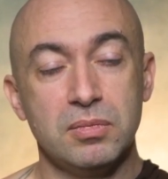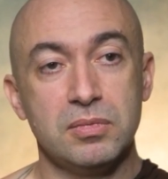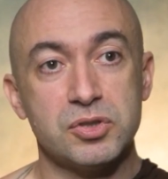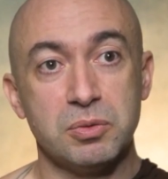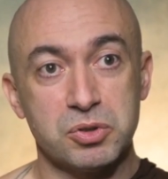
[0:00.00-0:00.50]

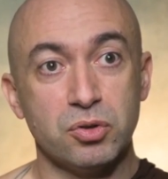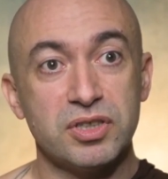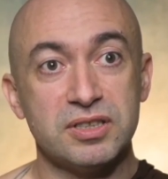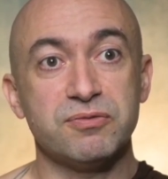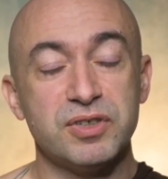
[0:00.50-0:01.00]
So he was
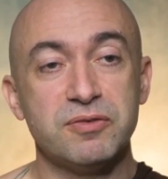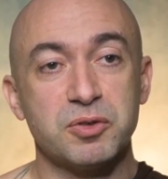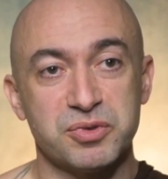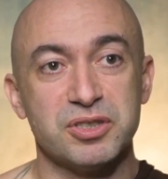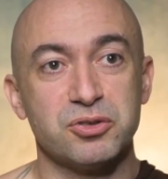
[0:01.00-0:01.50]
already free
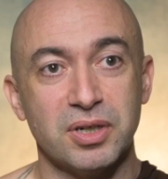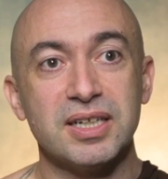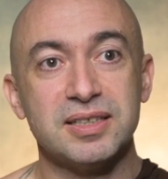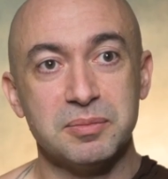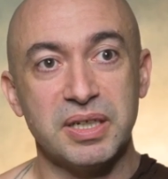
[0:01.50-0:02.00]
from
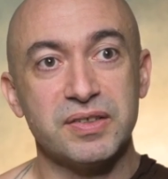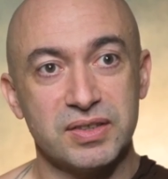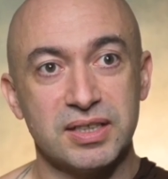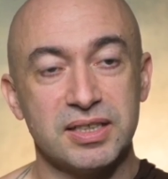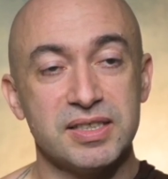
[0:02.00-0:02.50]
sensuality, basically.